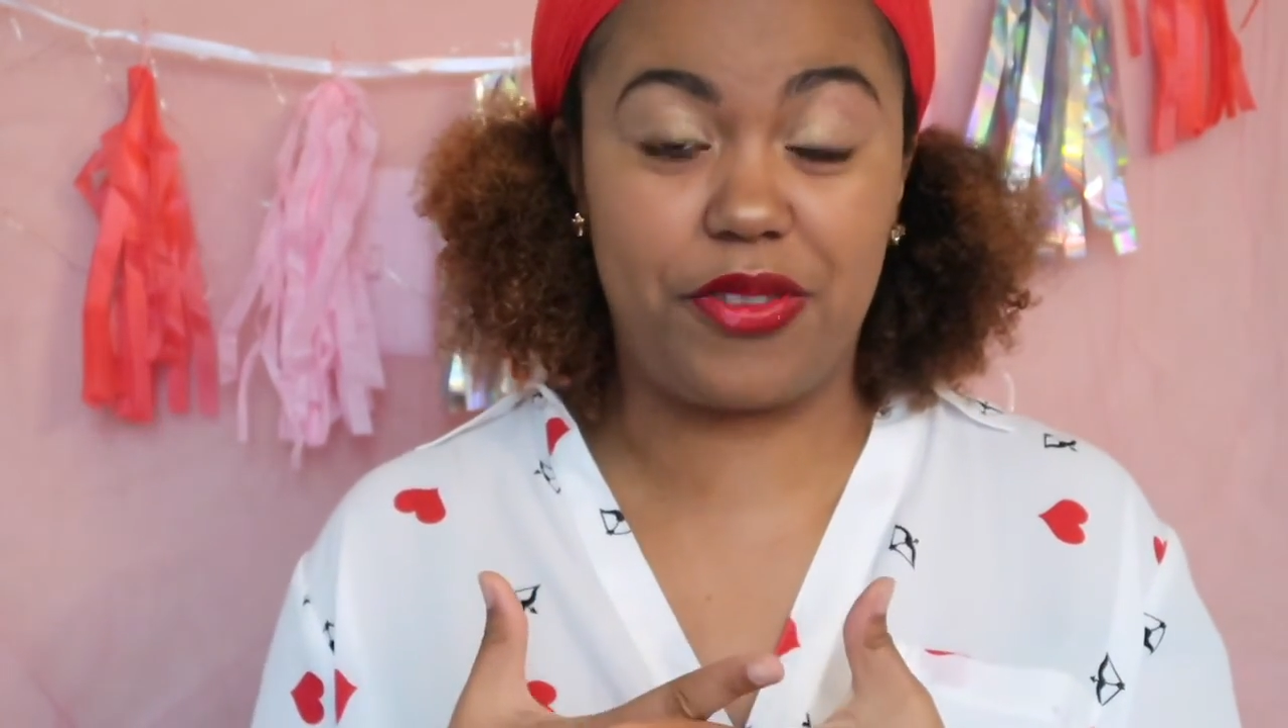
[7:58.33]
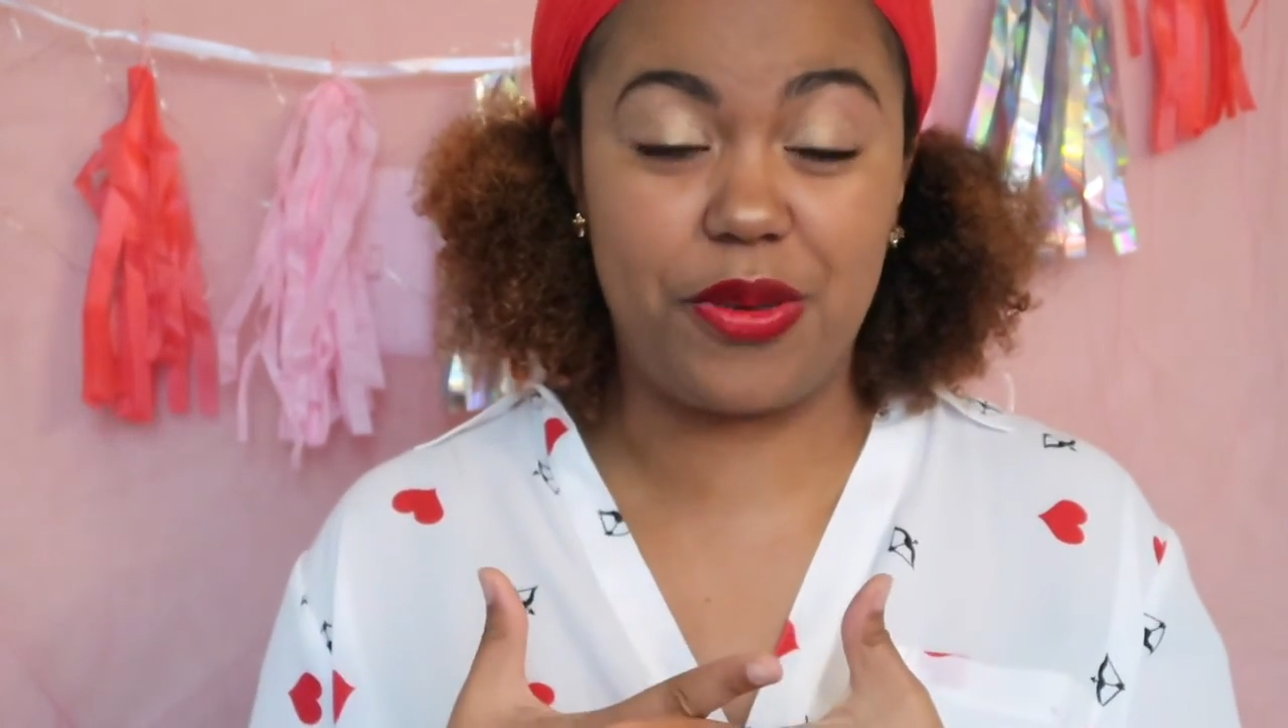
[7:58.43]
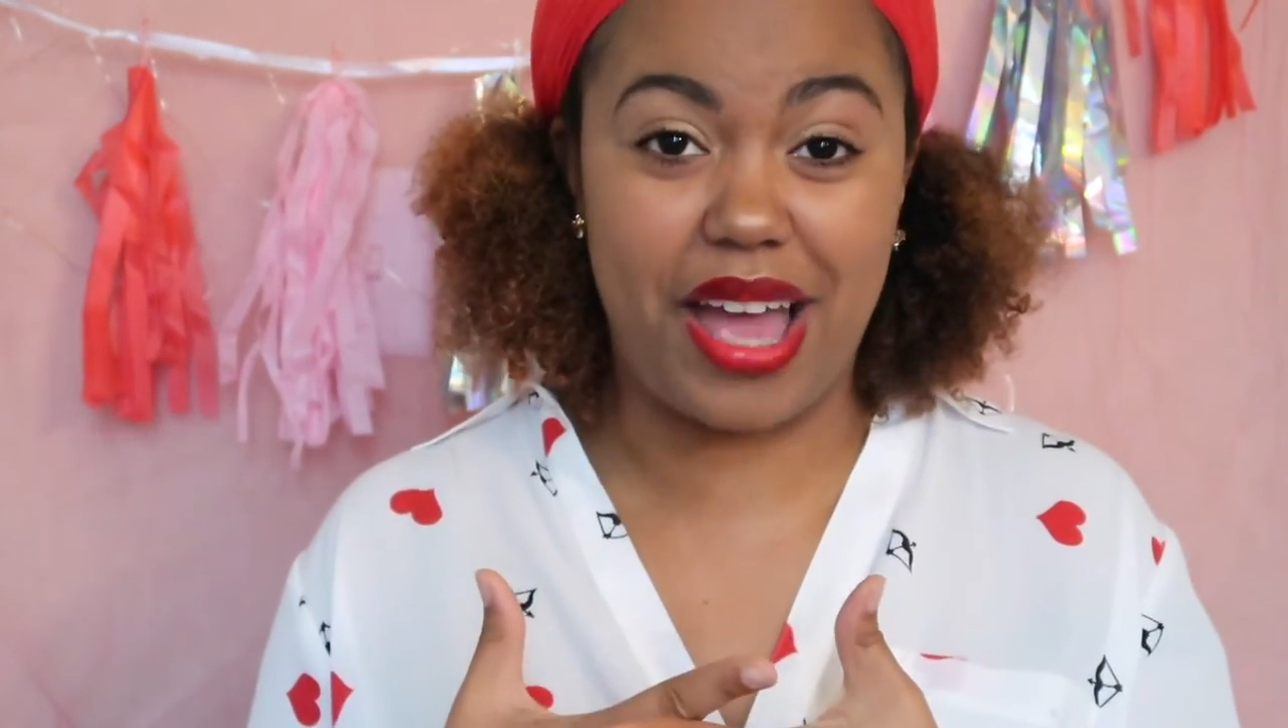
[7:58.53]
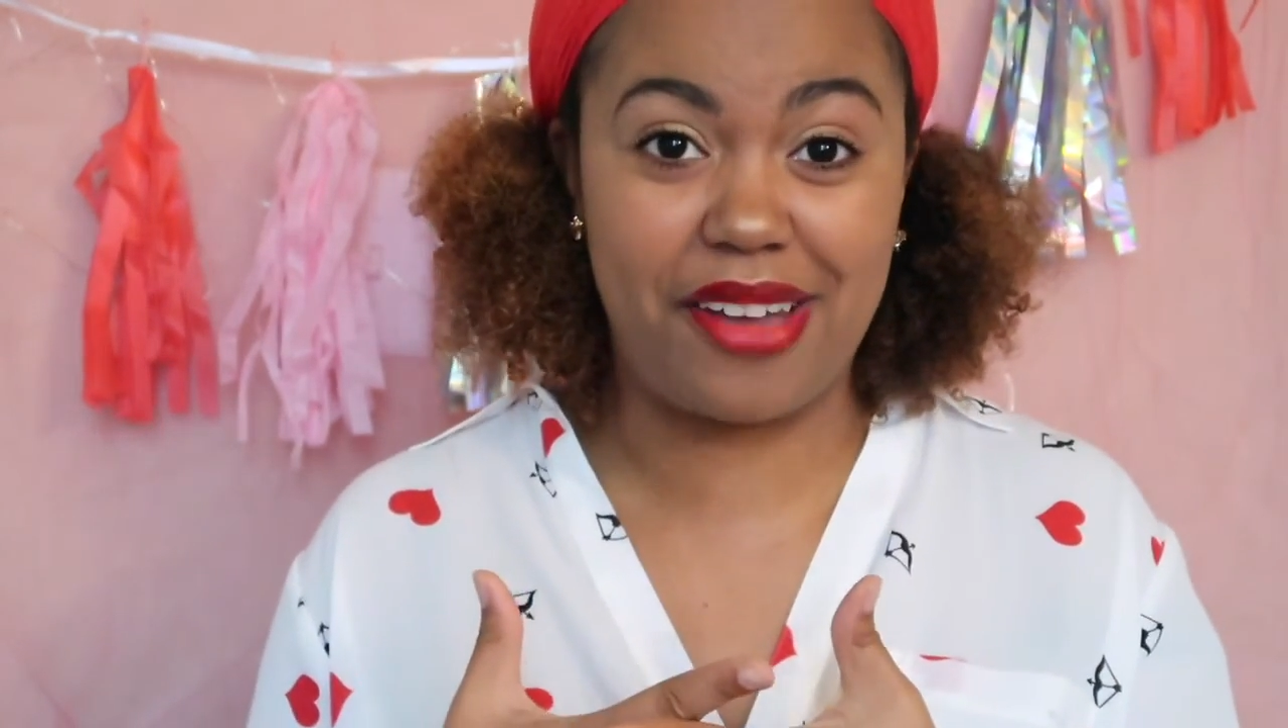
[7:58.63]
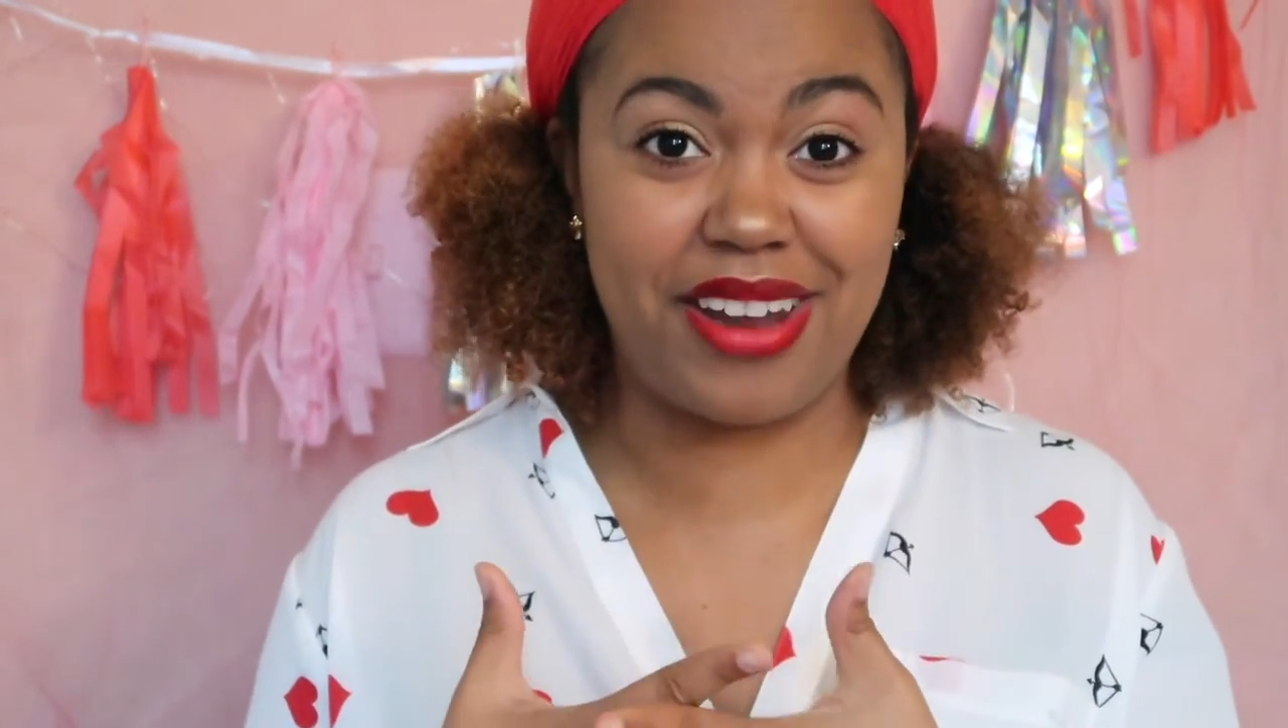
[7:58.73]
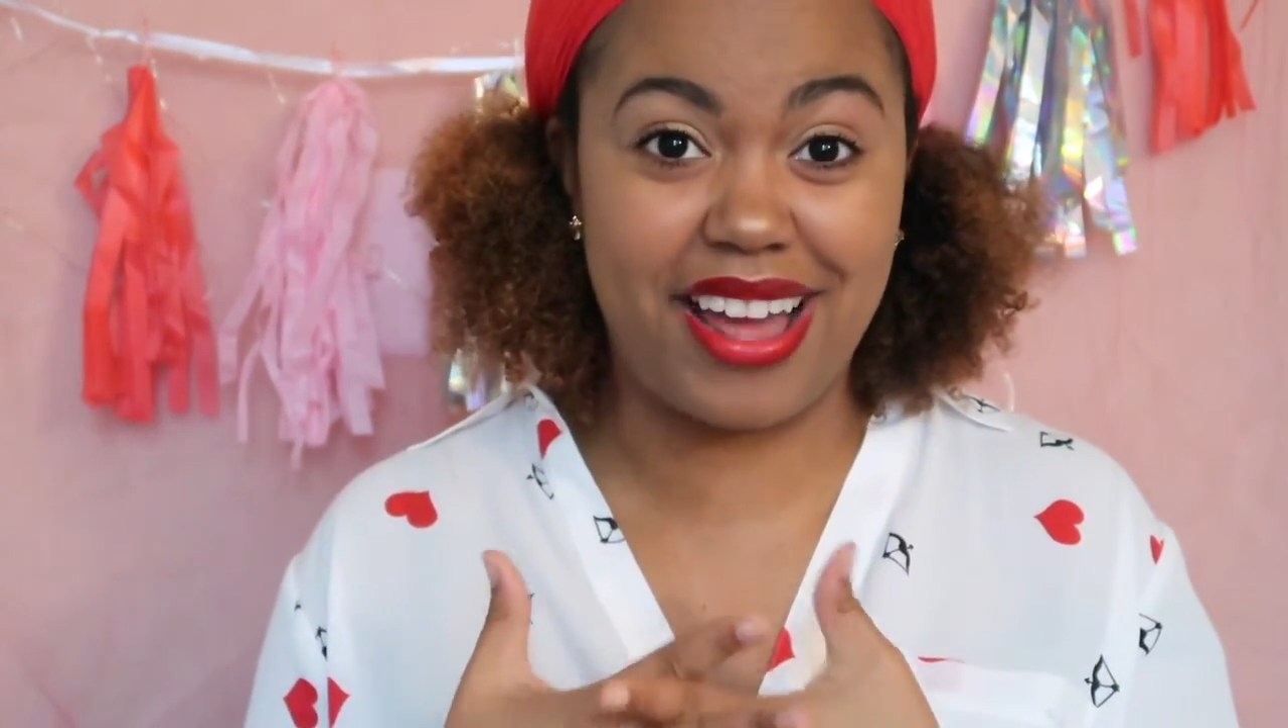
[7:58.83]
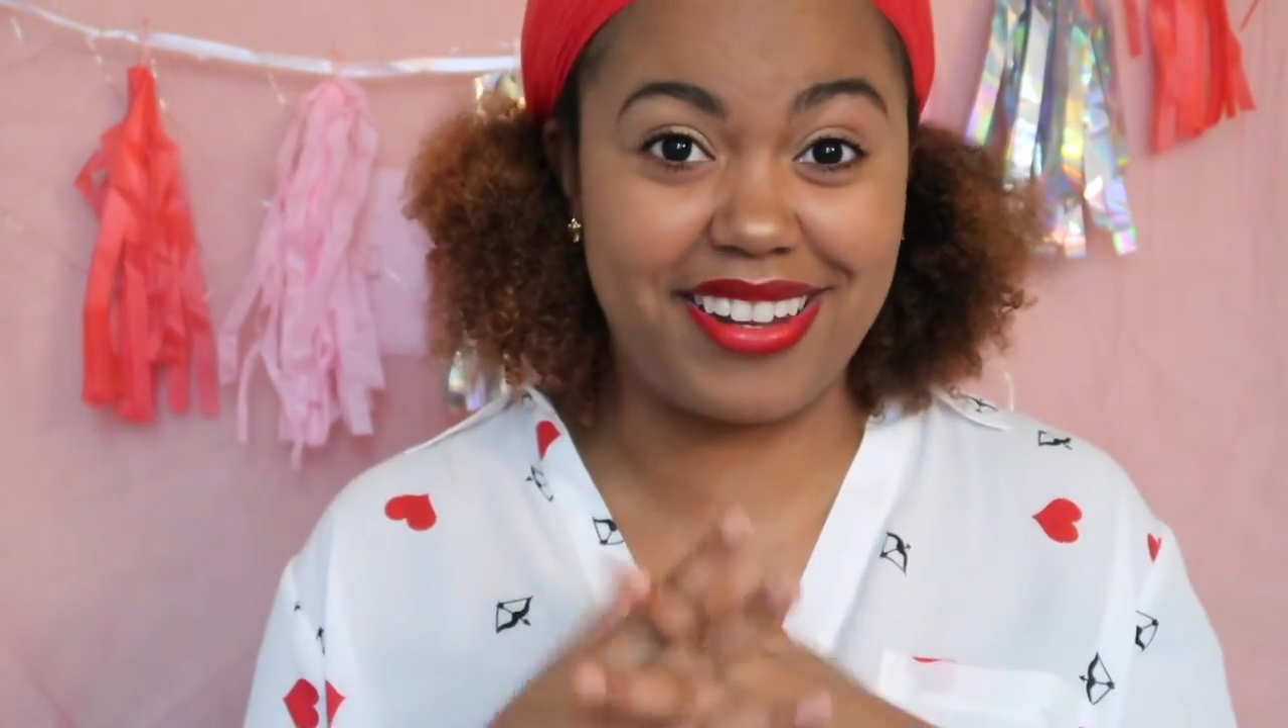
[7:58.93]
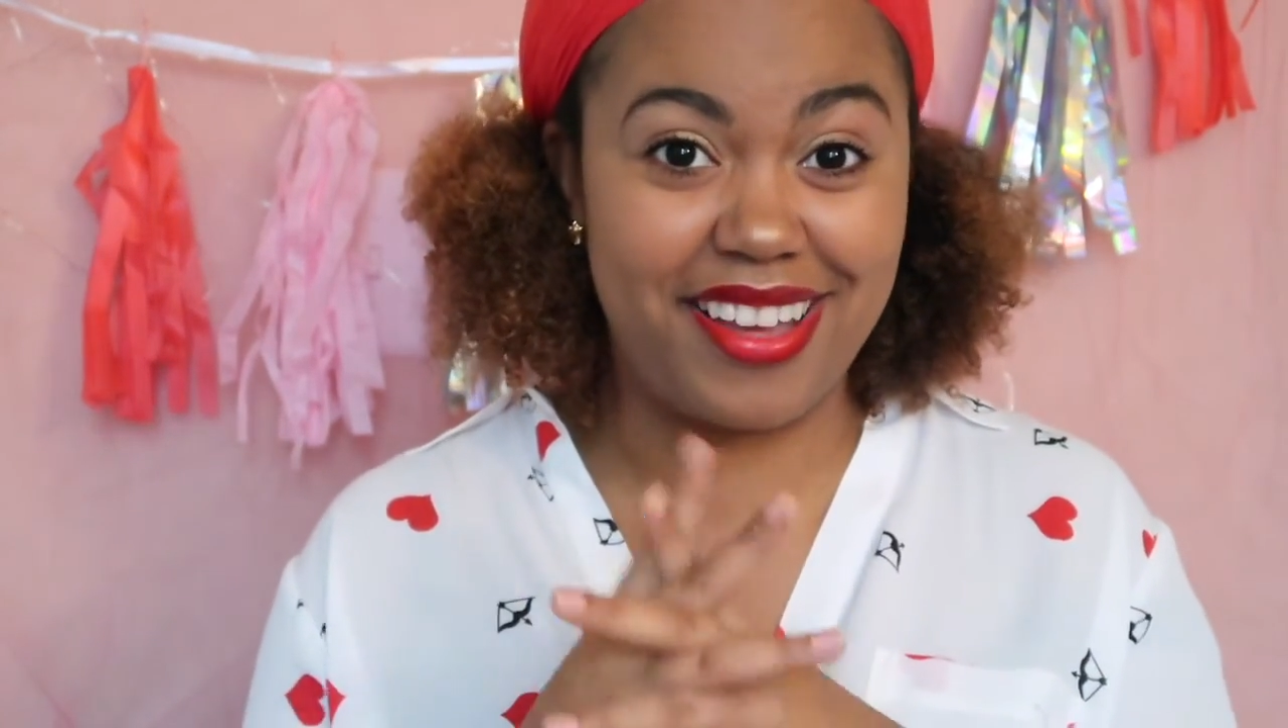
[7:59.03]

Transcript: if you have not